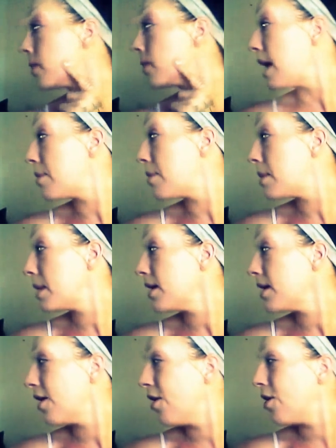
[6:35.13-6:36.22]
Yeah, baby?
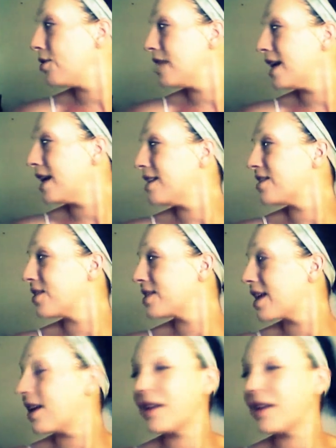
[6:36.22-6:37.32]
Oh, dinosaur
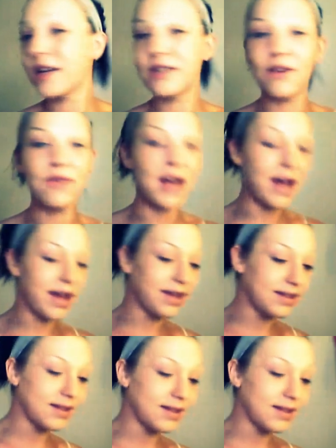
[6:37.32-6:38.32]
tail looks so nice.